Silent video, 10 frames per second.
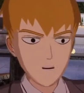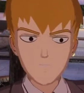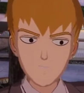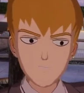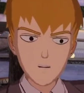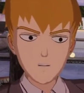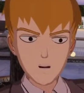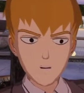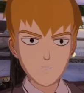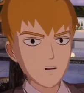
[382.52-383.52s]
and it goes
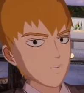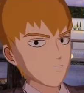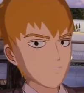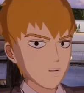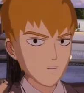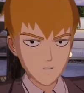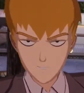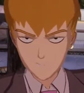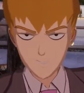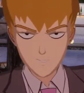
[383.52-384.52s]
up. And with
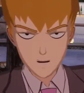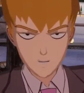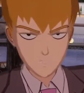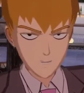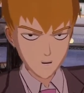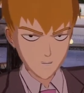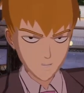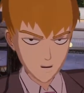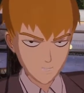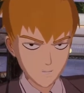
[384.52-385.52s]
my situation that I
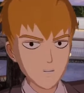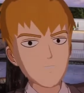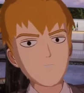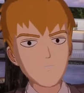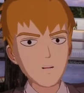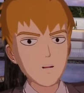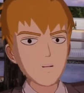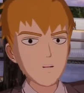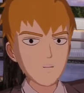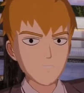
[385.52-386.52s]
said, okay, I now have
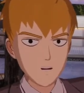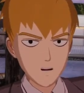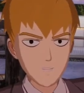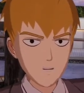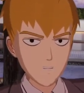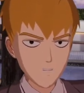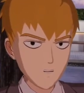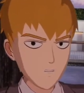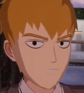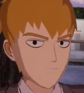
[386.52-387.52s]
to cover that short,
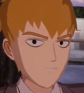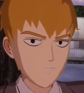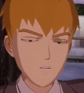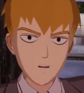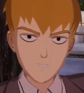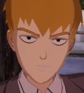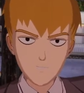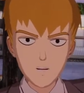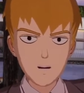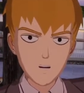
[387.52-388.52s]
and I have to buy
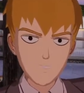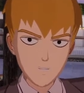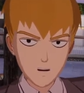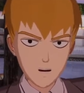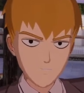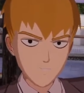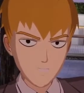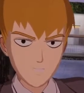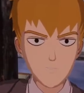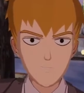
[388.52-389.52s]
it at the higher
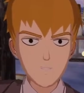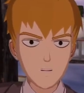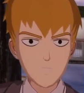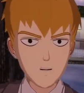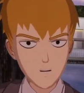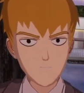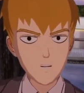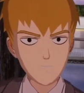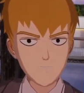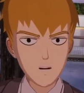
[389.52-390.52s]
price. Because I'm having to
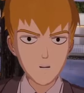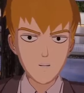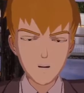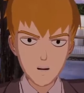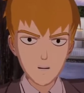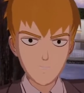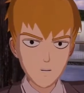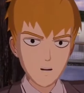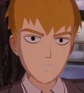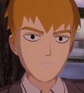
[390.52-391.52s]
buy it at a higher
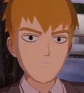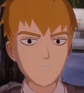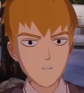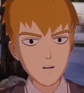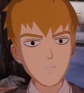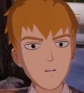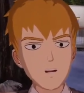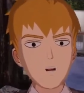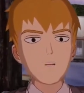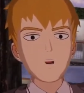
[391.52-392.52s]
price, that now
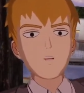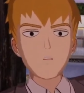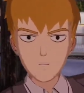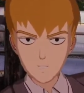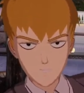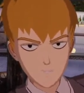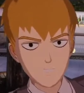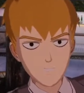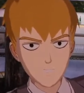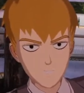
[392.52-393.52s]
raises
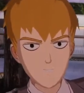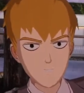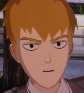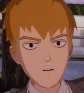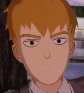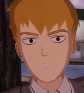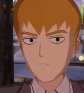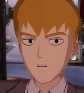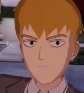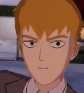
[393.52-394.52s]
the stock. So if
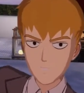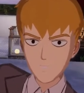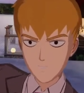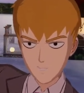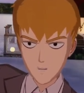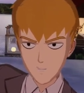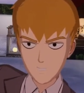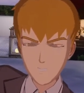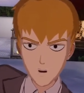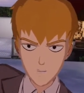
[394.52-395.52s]
somebody else
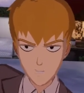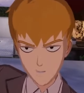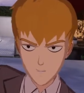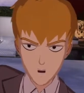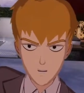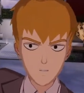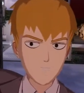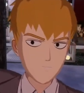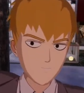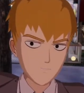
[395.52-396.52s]
also shorted it
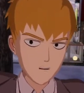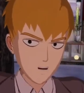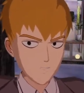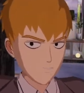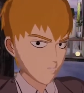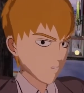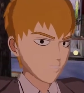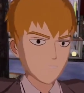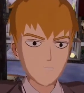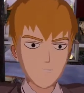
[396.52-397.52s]
at just a
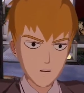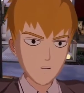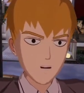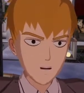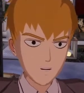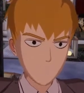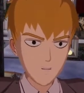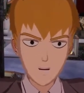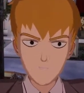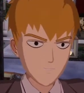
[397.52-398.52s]
slightly higher price,
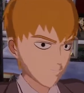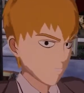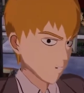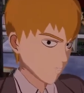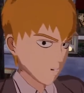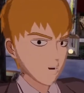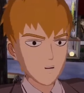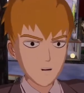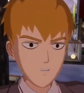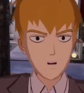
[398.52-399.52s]
they're like, oh
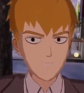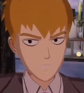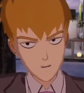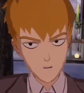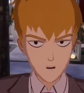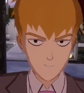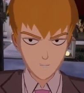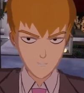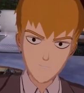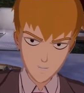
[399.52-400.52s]
crap, my short position
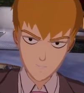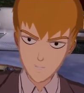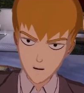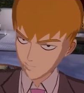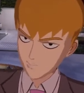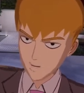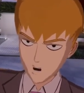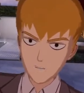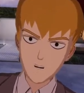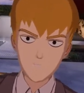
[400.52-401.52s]
is now going a
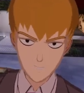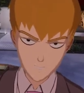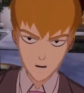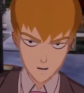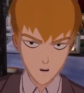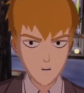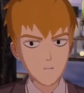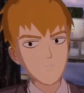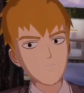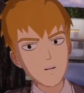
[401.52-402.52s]
bit sideways.
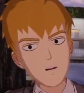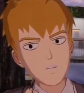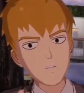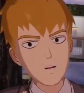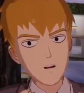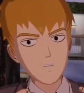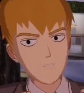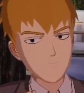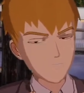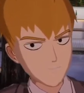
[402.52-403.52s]
I need to cover
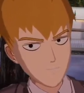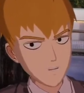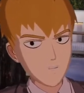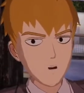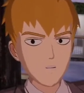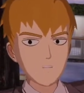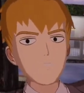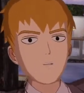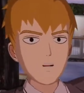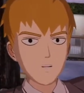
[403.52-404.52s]
my short. So they
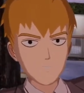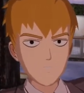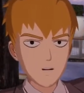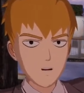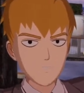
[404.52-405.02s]
have to buy in.